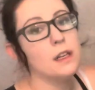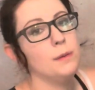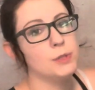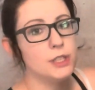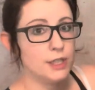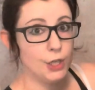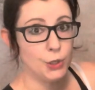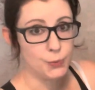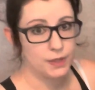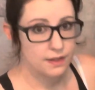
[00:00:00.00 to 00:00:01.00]
I'm going to go
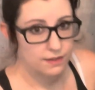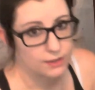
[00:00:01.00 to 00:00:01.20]
with the